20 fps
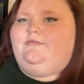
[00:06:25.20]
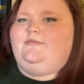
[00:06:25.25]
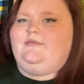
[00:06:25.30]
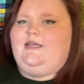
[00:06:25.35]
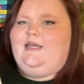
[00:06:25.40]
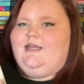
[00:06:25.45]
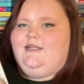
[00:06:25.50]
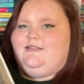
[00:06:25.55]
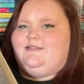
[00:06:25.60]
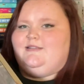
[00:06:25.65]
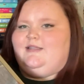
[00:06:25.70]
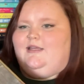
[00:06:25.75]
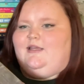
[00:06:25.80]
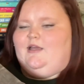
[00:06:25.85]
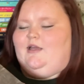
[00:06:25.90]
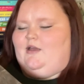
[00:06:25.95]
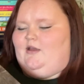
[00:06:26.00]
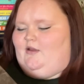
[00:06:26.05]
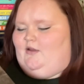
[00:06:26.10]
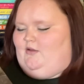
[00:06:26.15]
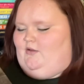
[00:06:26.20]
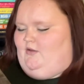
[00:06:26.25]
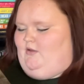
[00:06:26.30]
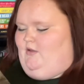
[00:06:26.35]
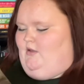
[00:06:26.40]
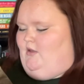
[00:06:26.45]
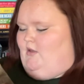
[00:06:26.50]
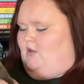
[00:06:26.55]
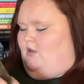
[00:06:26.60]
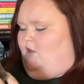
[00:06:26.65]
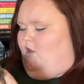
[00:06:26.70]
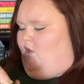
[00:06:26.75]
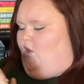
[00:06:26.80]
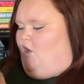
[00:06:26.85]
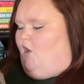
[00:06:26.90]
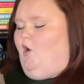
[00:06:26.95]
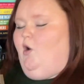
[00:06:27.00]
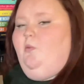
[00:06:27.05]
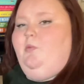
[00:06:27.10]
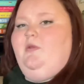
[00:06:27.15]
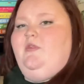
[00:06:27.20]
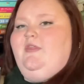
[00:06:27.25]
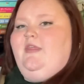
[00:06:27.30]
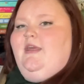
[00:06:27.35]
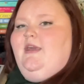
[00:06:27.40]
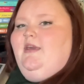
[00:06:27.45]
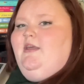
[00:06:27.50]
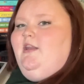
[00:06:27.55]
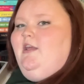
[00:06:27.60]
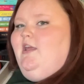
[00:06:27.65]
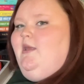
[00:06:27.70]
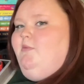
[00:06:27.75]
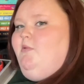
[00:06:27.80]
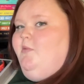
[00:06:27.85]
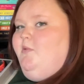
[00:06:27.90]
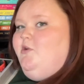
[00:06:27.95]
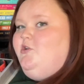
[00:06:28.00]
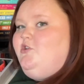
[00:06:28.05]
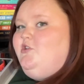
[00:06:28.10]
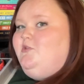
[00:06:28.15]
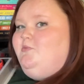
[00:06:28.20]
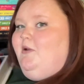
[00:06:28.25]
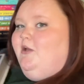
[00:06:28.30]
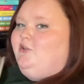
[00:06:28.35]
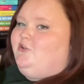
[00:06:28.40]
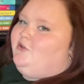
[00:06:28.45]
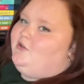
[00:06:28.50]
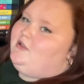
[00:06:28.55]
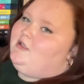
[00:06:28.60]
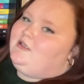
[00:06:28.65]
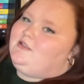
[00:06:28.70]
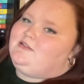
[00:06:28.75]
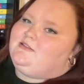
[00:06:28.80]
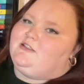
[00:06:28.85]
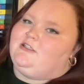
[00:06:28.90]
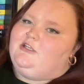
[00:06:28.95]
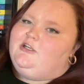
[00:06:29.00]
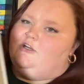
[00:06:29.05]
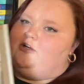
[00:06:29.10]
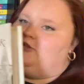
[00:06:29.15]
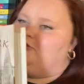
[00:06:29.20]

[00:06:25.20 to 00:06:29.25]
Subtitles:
It's like a open thing, and I keep a bunch of special things in here.